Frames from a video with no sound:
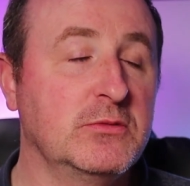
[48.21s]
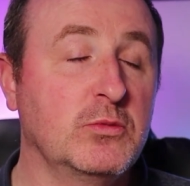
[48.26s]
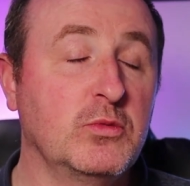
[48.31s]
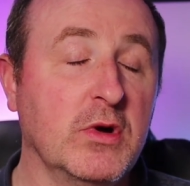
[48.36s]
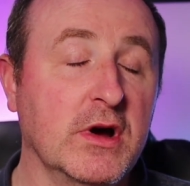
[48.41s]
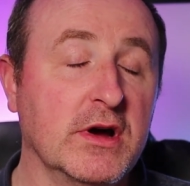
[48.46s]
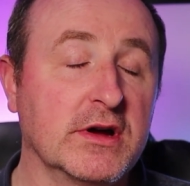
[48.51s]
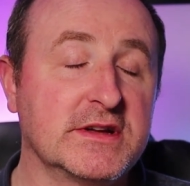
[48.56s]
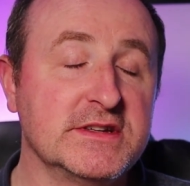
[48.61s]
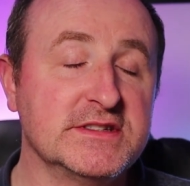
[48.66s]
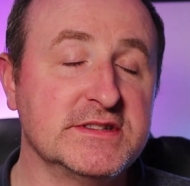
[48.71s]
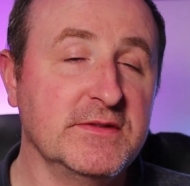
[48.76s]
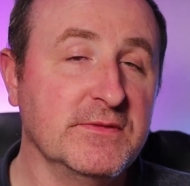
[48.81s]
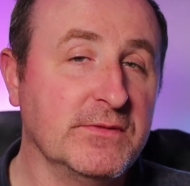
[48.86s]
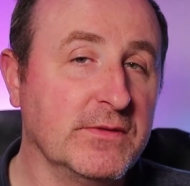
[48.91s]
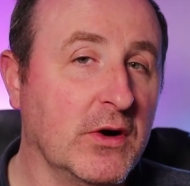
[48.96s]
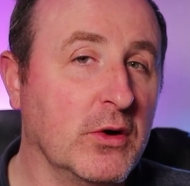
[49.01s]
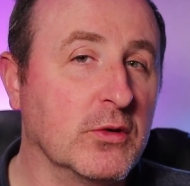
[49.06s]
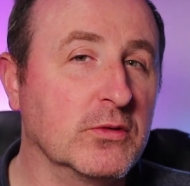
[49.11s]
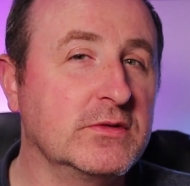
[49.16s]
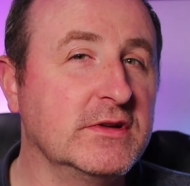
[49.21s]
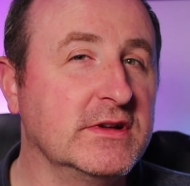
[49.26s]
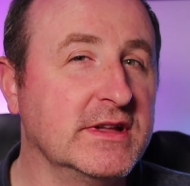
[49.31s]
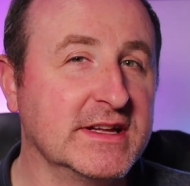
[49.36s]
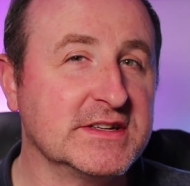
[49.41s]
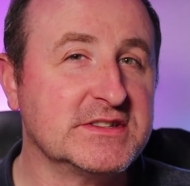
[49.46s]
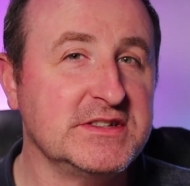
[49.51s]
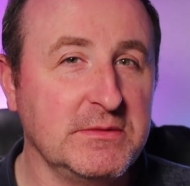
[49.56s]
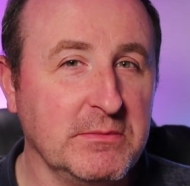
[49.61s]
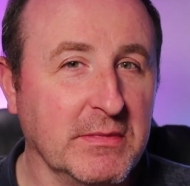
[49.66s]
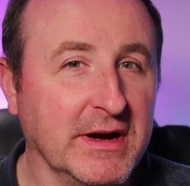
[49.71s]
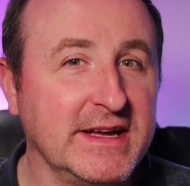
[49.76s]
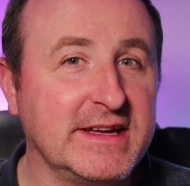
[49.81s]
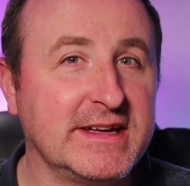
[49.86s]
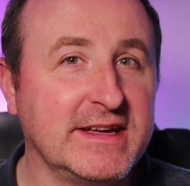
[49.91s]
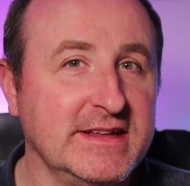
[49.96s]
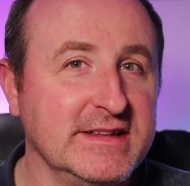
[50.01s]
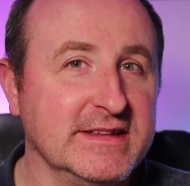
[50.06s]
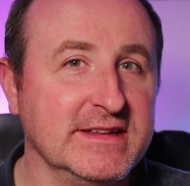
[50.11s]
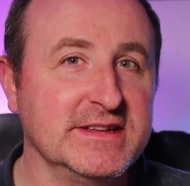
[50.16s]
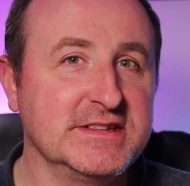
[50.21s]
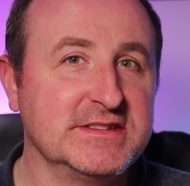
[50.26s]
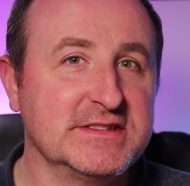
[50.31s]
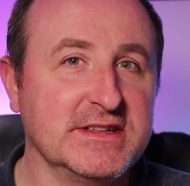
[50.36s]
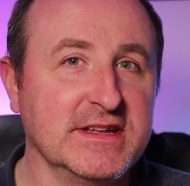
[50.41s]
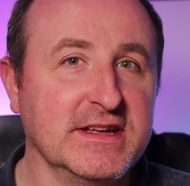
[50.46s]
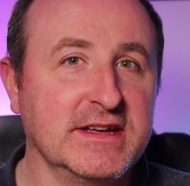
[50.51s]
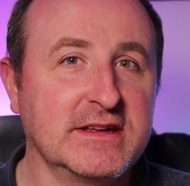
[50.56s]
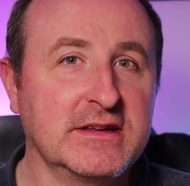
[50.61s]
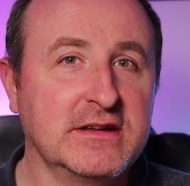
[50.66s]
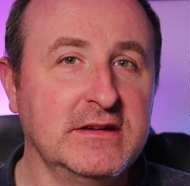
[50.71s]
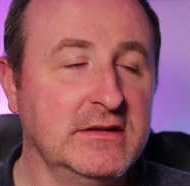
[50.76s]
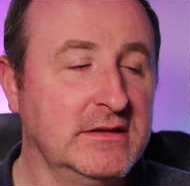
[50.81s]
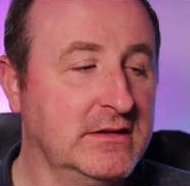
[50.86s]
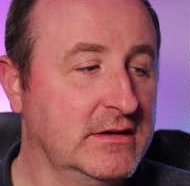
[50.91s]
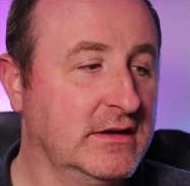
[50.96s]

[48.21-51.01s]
work is involved in actually making this thing